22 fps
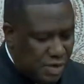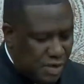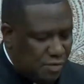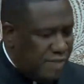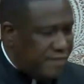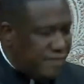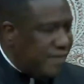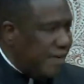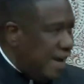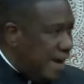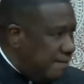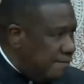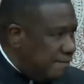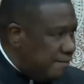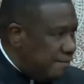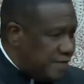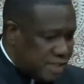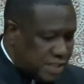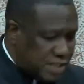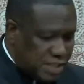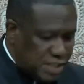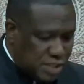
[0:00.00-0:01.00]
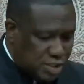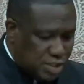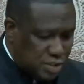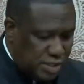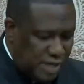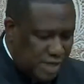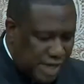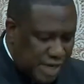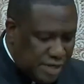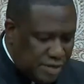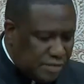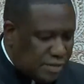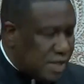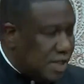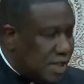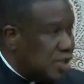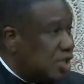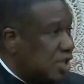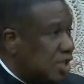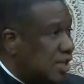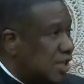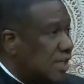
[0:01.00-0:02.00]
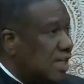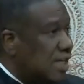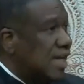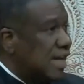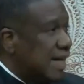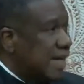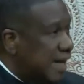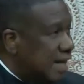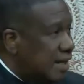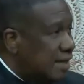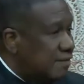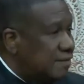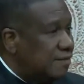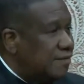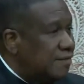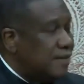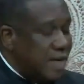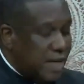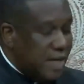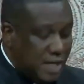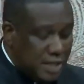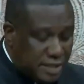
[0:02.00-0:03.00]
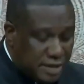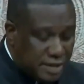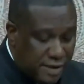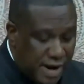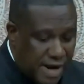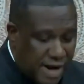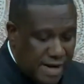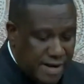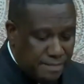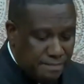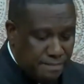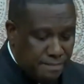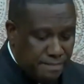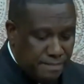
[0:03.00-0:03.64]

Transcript: with emphasis on education, health, and crime.